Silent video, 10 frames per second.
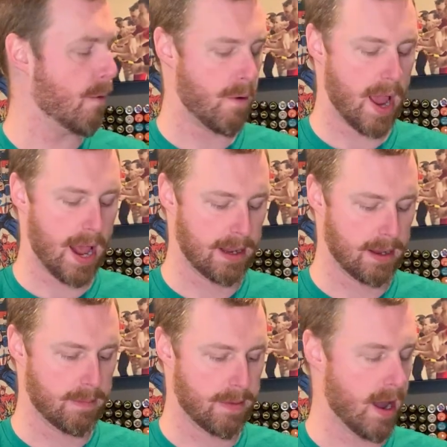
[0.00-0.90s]

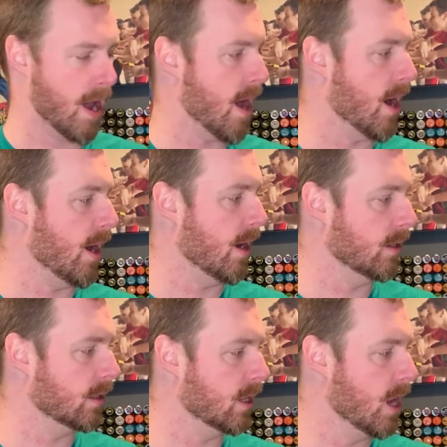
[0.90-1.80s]
Rattlin
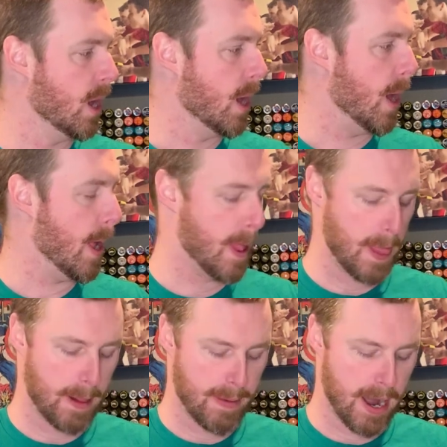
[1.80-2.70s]
box, and
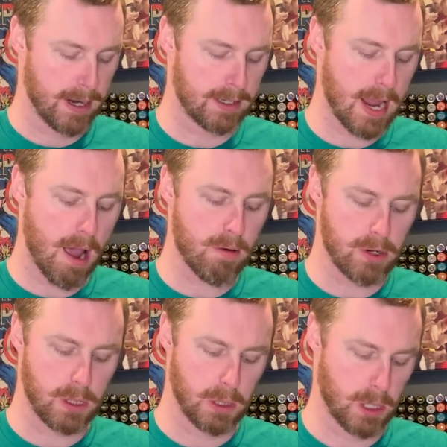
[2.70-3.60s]
the box down
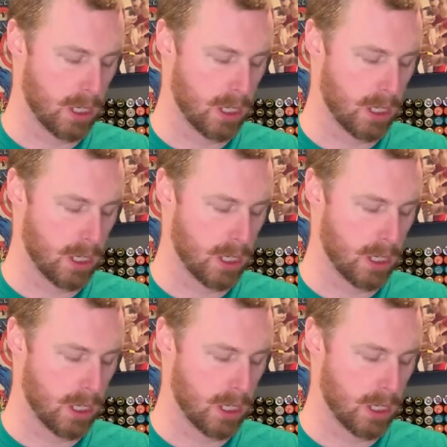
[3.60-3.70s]
in